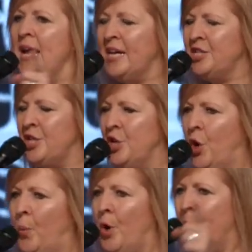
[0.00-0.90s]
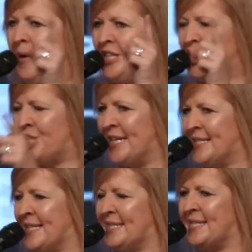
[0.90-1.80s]
into your womb in
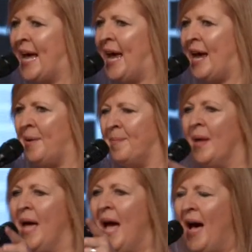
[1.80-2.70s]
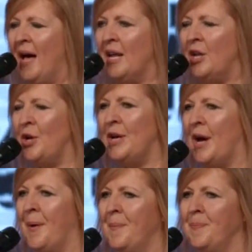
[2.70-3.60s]
Jesus' name.
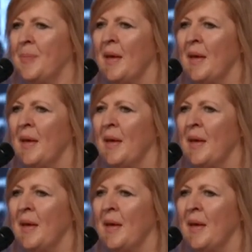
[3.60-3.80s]
Hallelujah.